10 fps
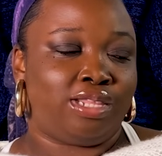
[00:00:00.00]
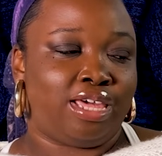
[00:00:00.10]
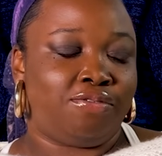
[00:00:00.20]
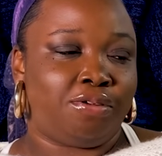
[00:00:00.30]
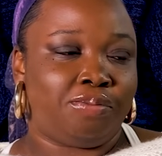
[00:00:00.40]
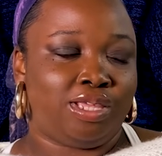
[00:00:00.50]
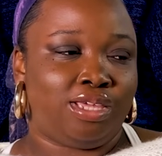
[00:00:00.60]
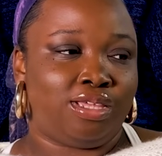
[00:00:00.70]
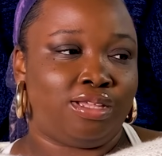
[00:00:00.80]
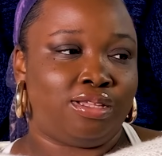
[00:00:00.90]
Life
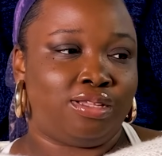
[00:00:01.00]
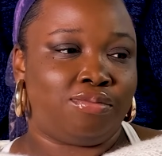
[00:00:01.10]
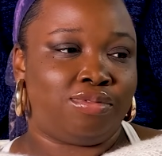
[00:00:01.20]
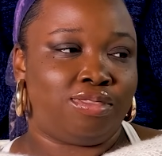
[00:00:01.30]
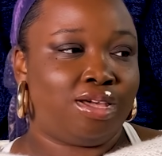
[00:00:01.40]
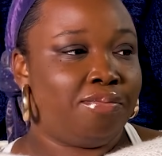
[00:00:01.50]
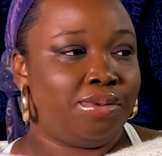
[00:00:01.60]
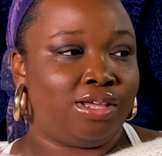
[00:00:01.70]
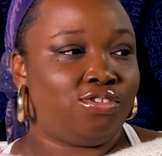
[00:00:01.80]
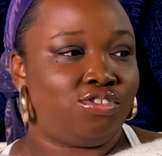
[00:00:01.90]
update. Not
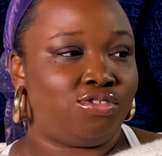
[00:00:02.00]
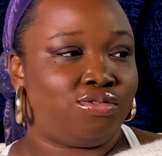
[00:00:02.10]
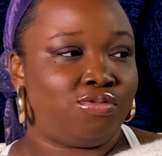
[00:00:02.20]
much.